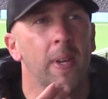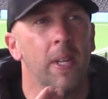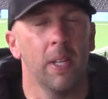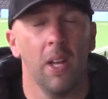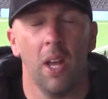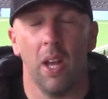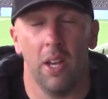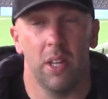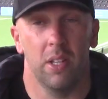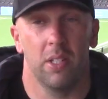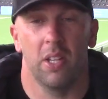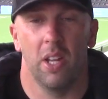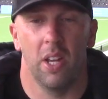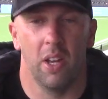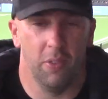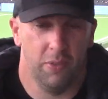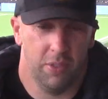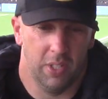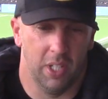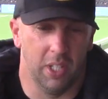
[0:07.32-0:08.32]
That is, yeah,
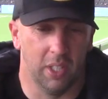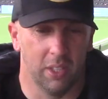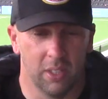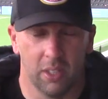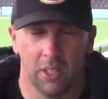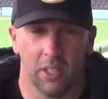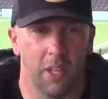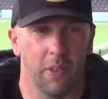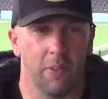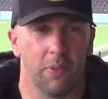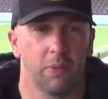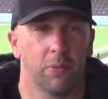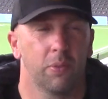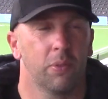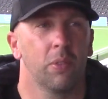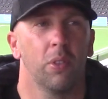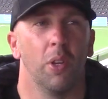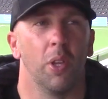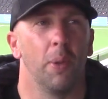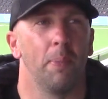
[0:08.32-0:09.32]
obviously they've
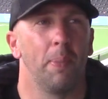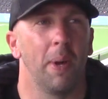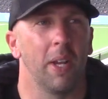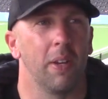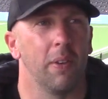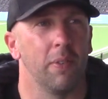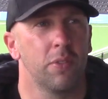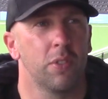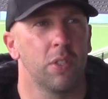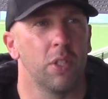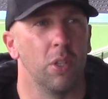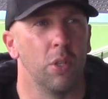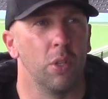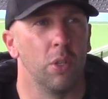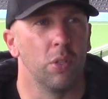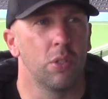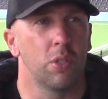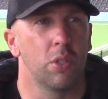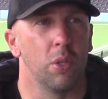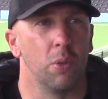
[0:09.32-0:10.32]
on the back of
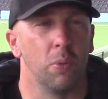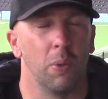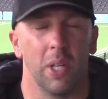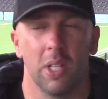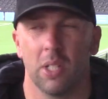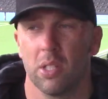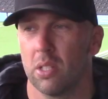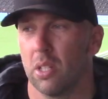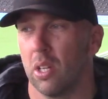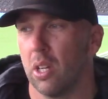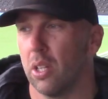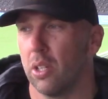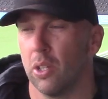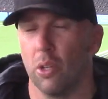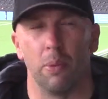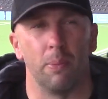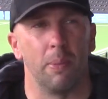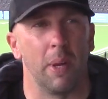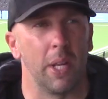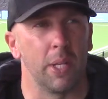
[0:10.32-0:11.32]
two wins,
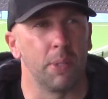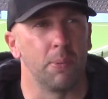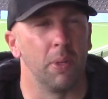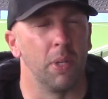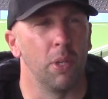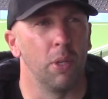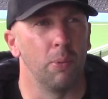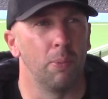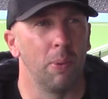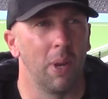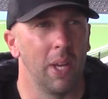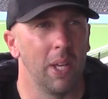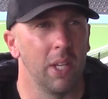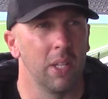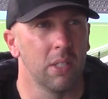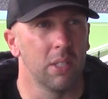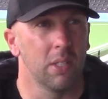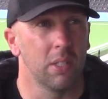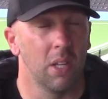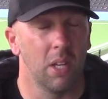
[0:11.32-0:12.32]
new management, new
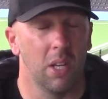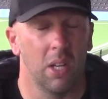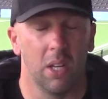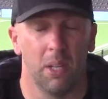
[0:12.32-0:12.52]
players,